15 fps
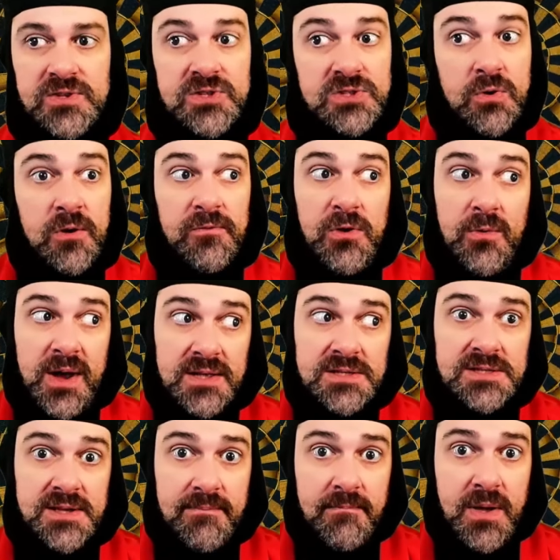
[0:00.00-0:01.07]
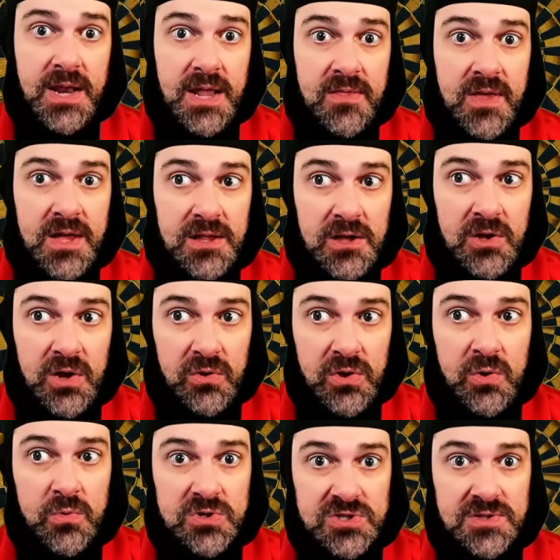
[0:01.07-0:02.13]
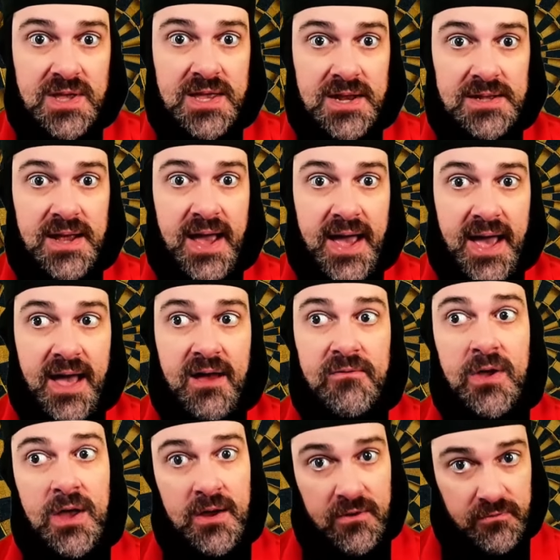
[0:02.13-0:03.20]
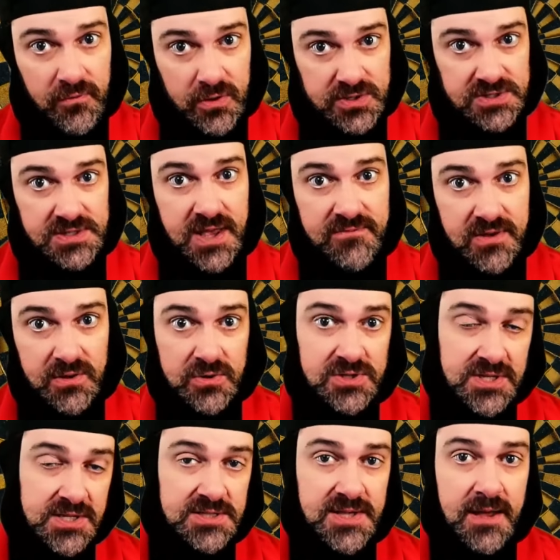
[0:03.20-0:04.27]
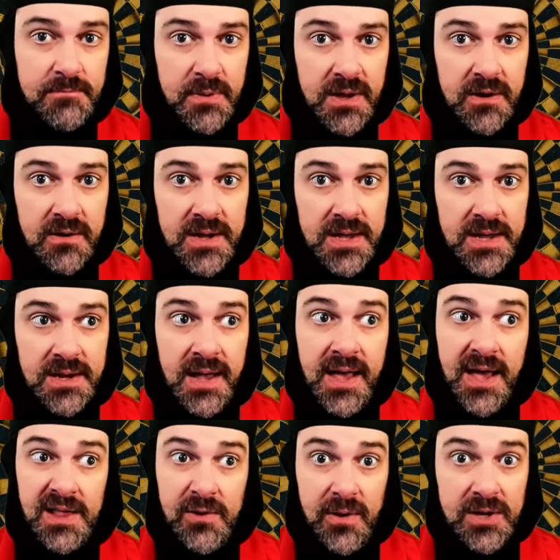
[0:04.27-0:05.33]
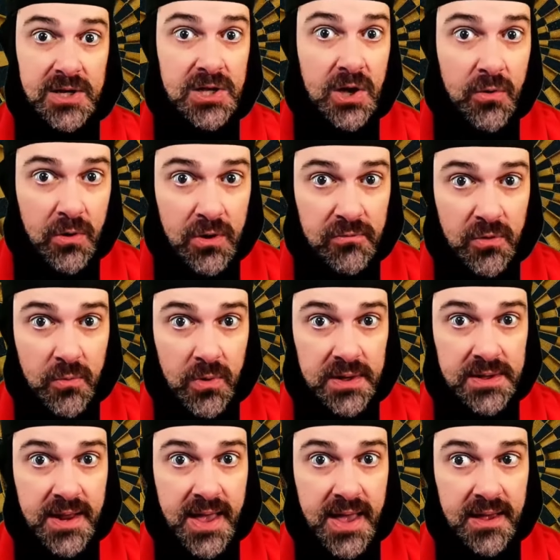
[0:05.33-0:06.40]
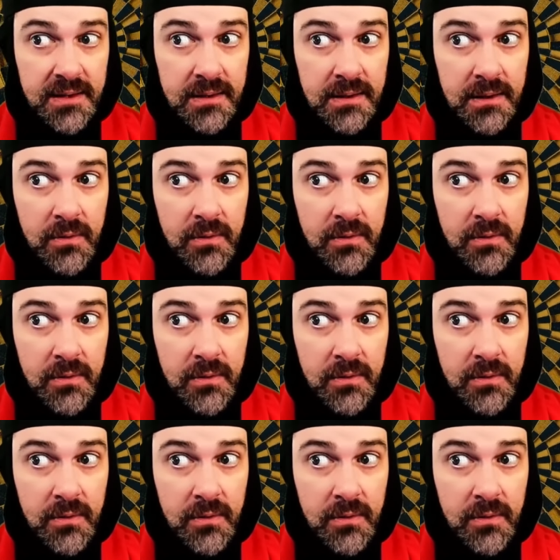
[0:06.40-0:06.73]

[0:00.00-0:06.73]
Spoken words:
So if you had somebody that, you know, you were slated to have for a 7 or 6 day period and you had to go over one day,